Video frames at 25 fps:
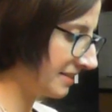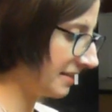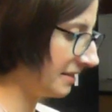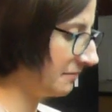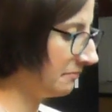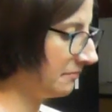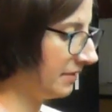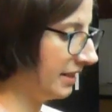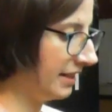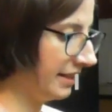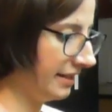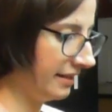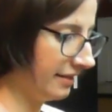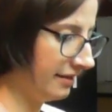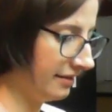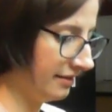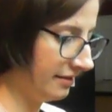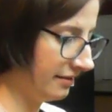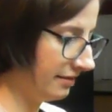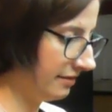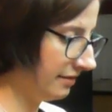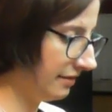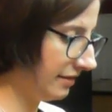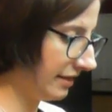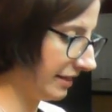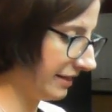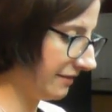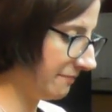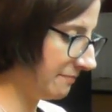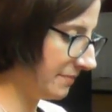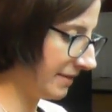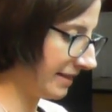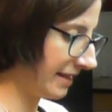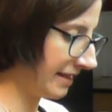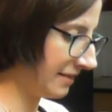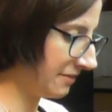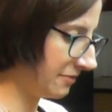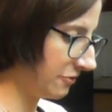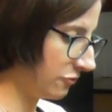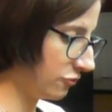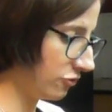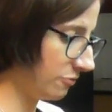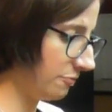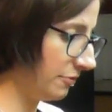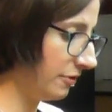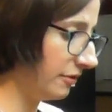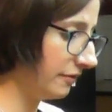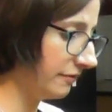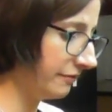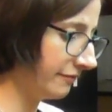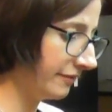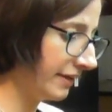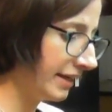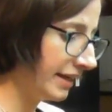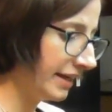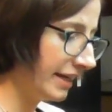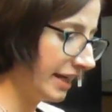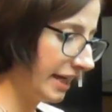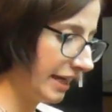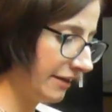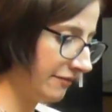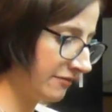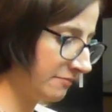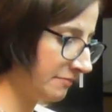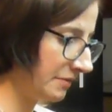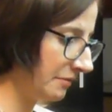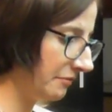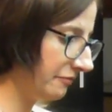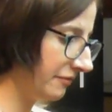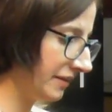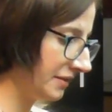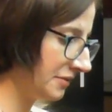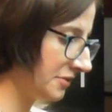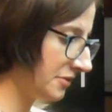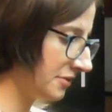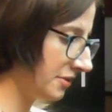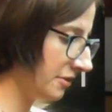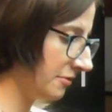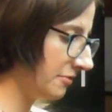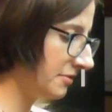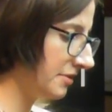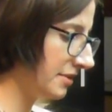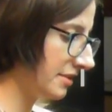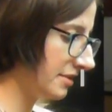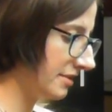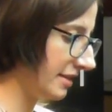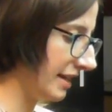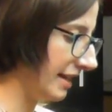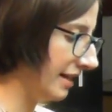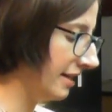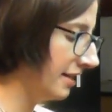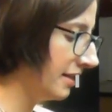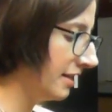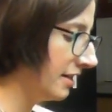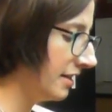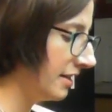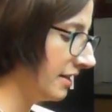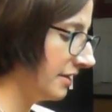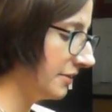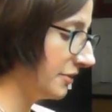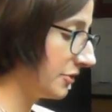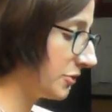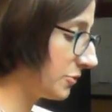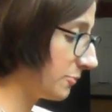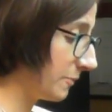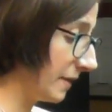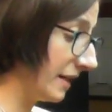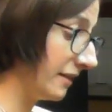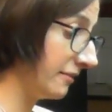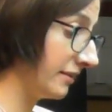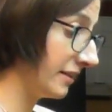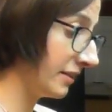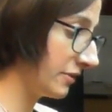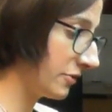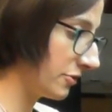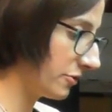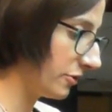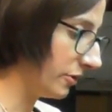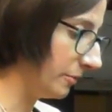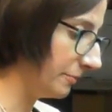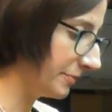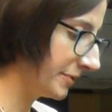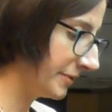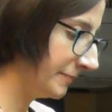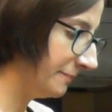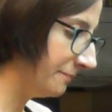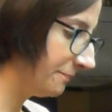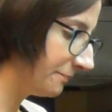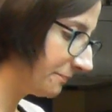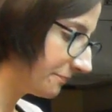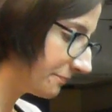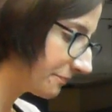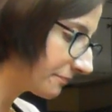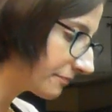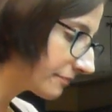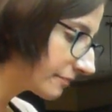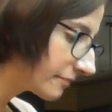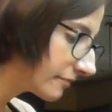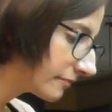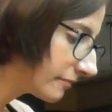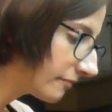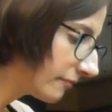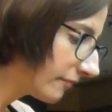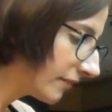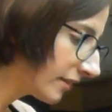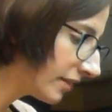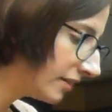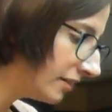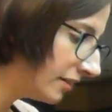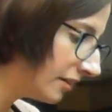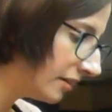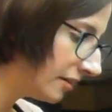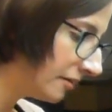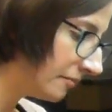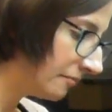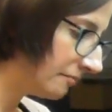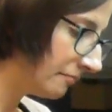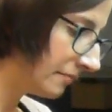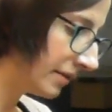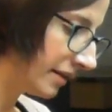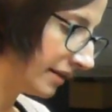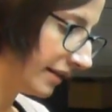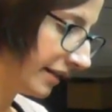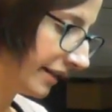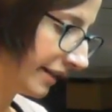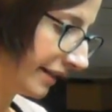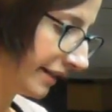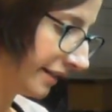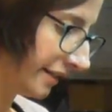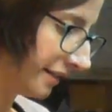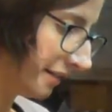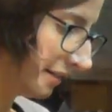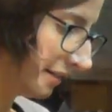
in my life began to drop off. Even my friends noticed that the swearing stopped. My